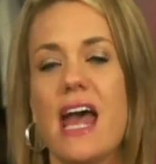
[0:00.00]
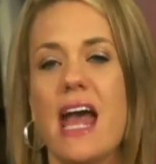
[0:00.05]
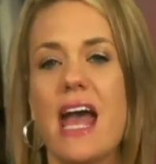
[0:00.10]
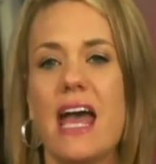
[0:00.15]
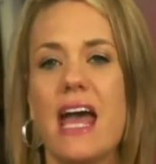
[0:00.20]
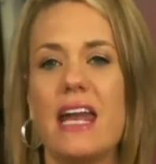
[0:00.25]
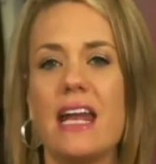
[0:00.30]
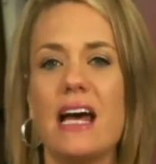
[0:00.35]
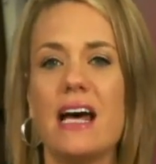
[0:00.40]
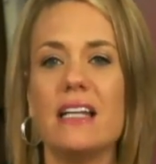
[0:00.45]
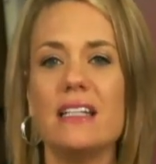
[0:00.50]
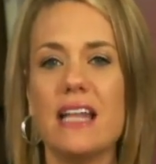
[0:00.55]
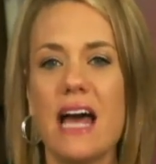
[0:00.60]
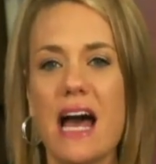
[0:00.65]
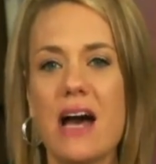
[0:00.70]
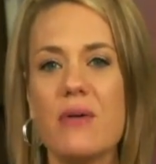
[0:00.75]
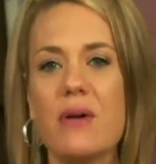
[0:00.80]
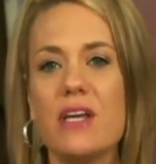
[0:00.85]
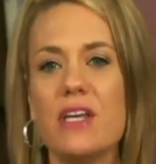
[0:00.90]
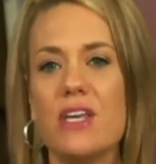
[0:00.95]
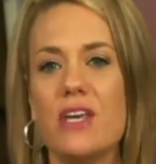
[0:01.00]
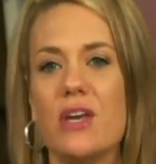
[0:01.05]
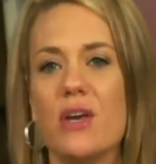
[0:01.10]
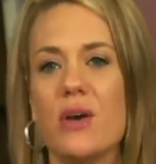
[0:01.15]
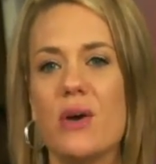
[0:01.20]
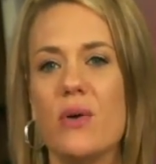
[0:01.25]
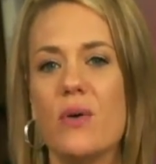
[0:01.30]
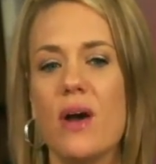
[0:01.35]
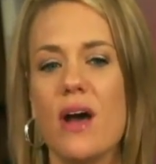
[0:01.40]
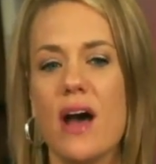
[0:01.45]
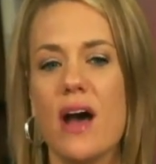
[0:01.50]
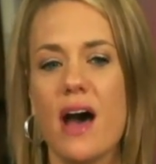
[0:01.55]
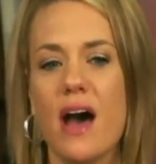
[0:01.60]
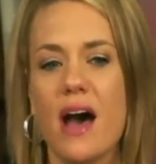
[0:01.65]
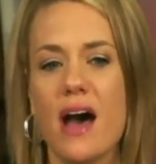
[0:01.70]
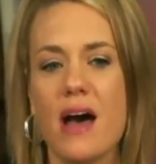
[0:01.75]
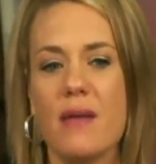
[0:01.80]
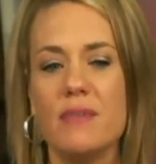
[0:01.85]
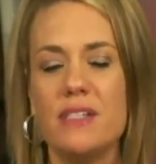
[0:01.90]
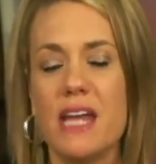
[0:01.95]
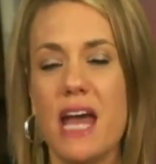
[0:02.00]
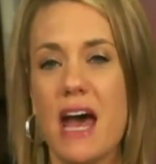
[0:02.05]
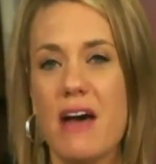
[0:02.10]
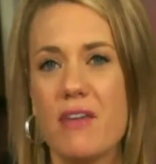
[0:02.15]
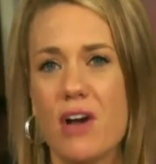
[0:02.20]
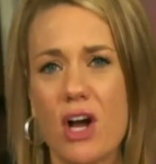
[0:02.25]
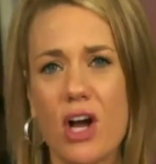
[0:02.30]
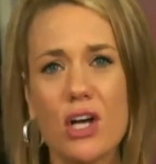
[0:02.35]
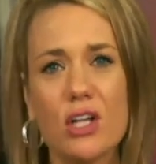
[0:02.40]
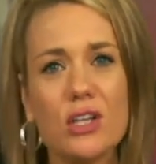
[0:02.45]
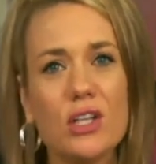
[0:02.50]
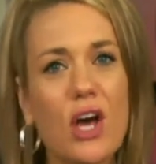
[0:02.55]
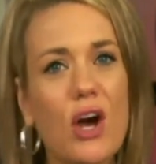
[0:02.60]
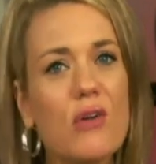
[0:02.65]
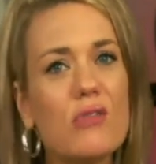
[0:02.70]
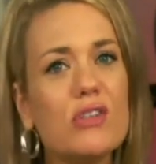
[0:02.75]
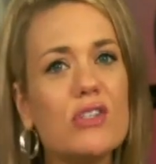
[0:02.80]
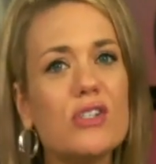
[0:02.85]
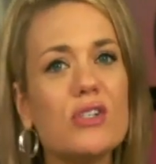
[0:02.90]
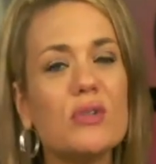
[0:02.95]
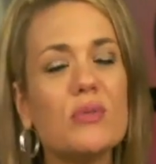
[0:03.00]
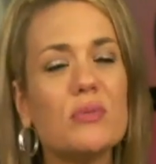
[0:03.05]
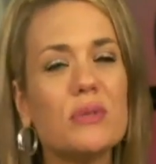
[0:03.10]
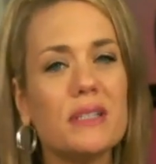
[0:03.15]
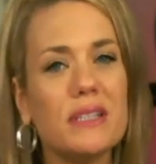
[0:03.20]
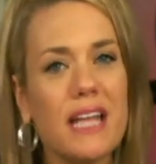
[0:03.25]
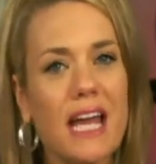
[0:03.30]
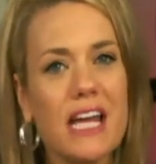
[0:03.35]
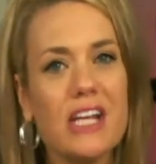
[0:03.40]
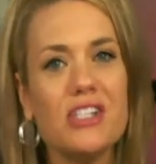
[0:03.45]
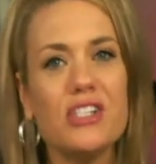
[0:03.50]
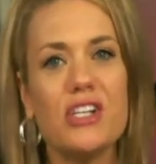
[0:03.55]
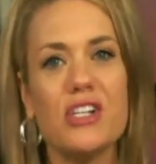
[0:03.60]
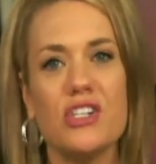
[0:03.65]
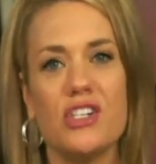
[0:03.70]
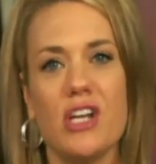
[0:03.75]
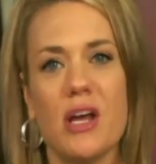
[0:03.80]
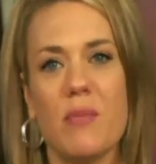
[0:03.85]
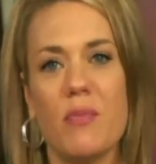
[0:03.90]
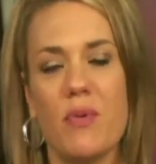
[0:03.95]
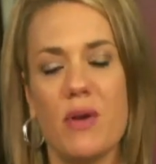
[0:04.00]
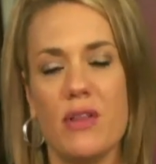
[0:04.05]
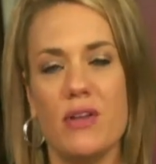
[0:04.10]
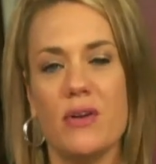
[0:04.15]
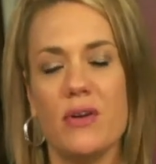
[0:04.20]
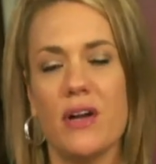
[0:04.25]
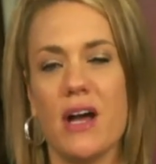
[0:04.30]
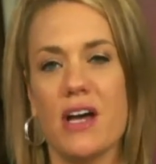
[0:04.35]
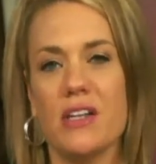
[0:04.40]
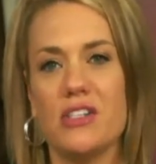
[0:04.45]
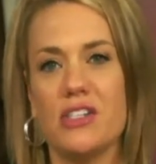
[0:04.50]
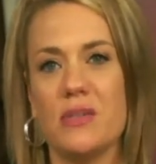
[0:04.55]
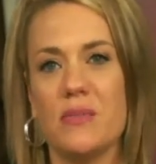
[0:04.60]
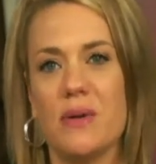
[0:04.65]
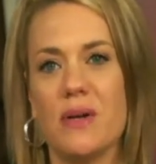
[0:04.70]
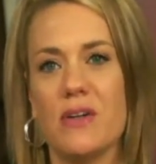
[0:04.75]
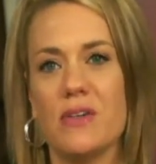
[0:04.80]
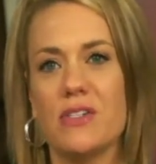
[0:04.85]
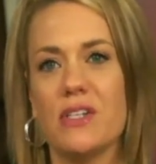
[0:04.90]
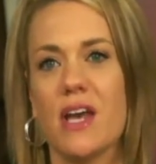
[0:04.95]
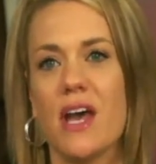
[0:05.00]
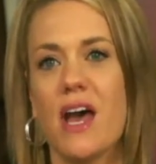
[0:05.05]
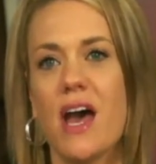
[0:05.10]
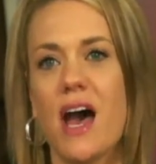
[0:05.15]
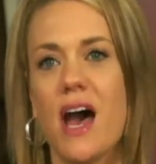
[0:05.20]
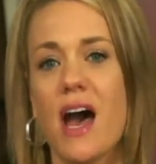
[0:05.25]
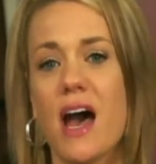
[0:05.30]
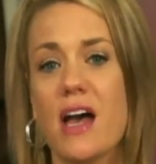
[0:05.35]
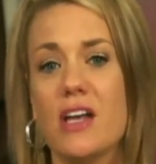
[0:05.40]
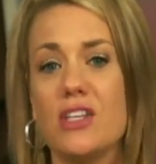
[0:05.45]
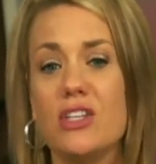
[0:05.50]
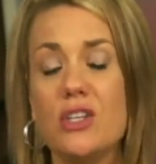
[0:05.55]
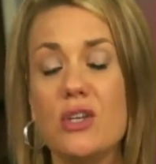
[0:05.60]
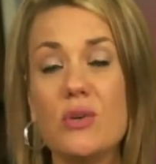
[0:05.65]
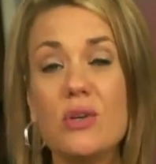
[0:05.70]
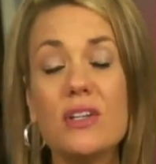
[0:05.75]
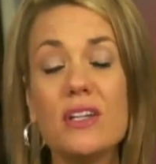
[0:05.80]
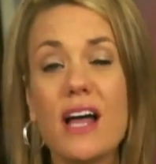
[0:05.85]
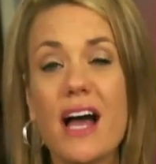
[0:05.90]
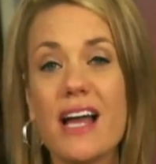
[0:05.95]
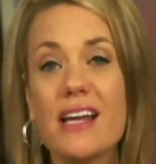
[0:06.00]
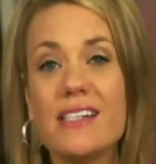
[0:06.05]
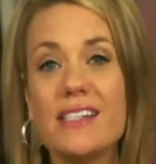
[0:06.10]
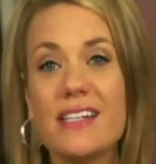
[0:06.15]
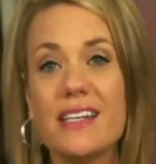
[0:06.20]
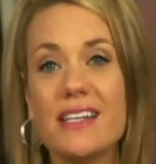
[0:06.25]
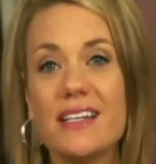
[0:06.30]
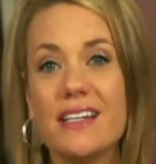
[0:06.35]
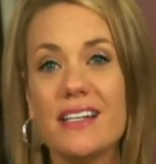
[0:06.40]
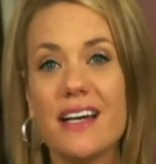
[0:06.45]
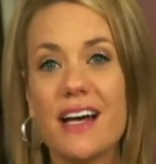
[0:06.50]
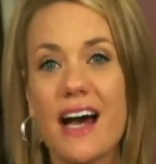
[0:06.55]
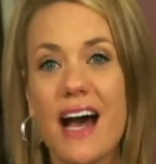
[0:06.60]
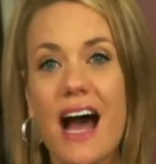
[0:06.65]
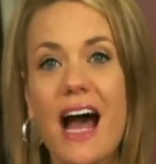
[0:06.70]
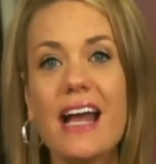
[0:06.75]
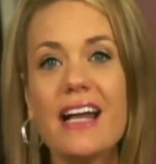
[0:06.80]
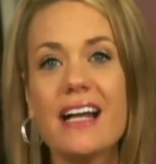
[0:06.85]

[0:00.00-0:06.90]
and allowing you um, to have a closer relationship with your customers, uh, utilizing eye